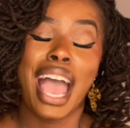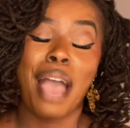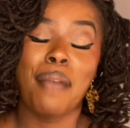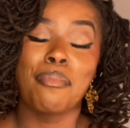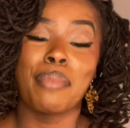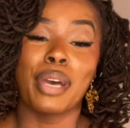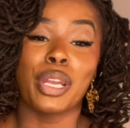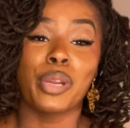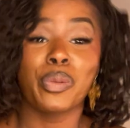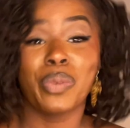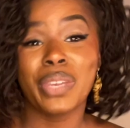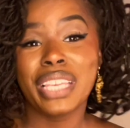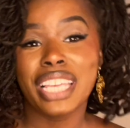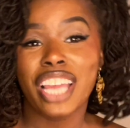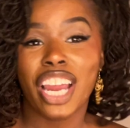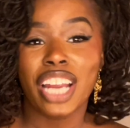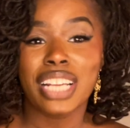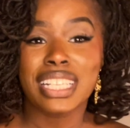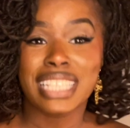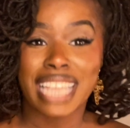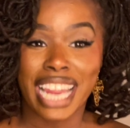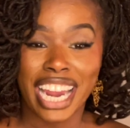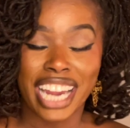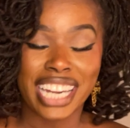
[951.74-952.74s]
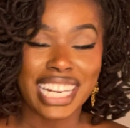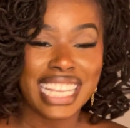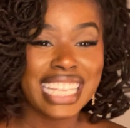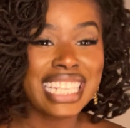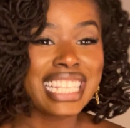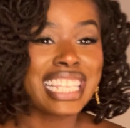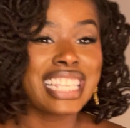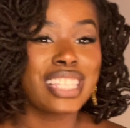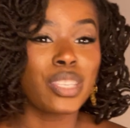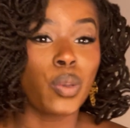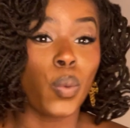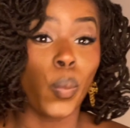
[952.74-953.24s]
But we are tired. It
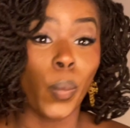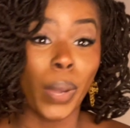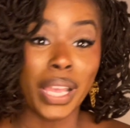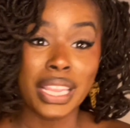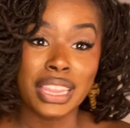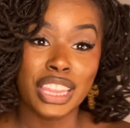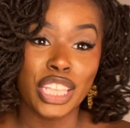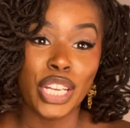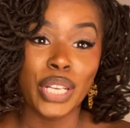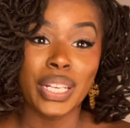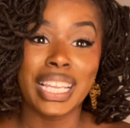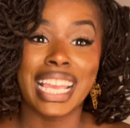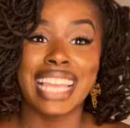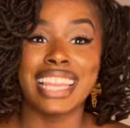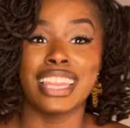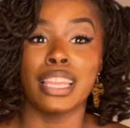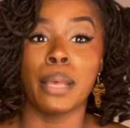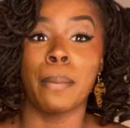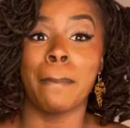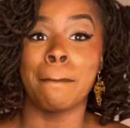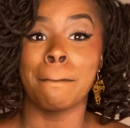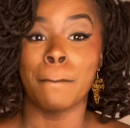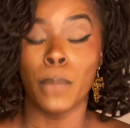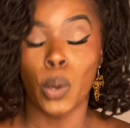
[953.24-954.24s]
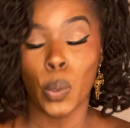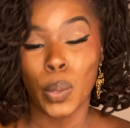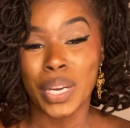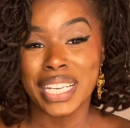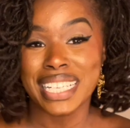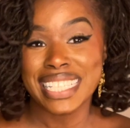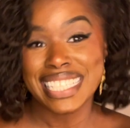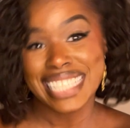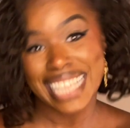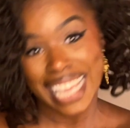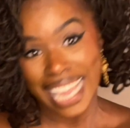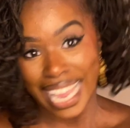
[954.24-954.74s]
is 1:30 in the
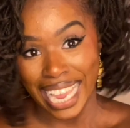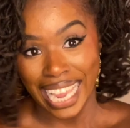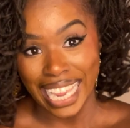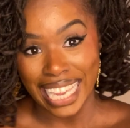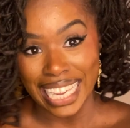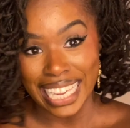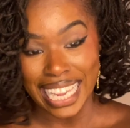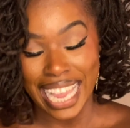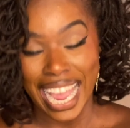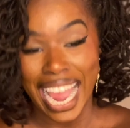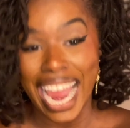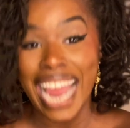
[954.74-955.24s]
morning.